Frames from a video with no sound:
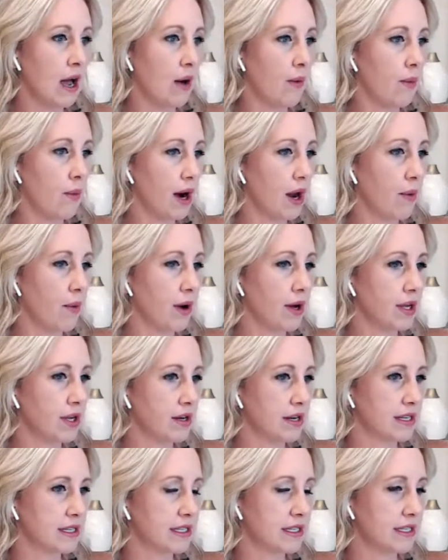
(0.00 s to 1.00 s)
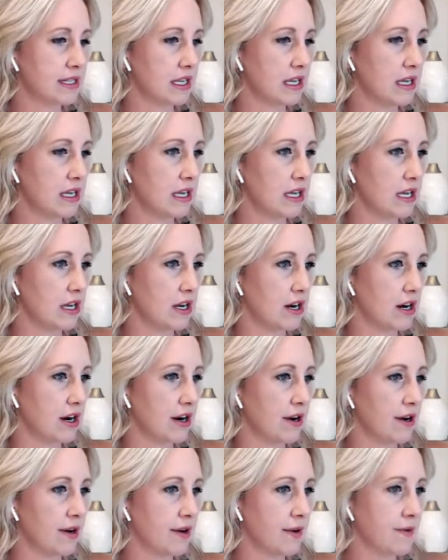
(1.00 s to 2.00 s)
What I want you to see
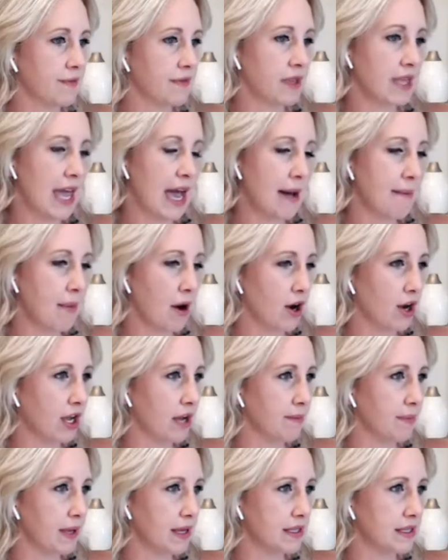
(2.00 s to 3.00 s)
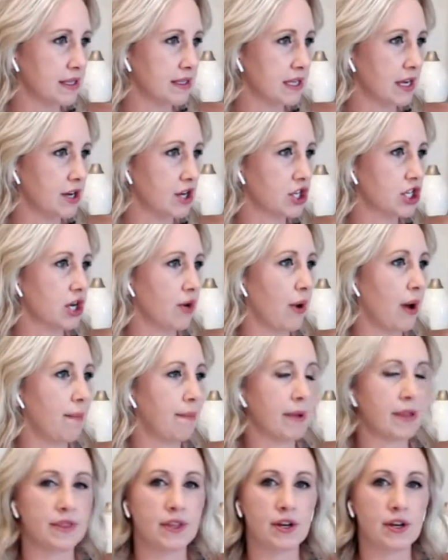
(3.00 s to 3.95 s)
here, yeah, marketplace is going to show up, but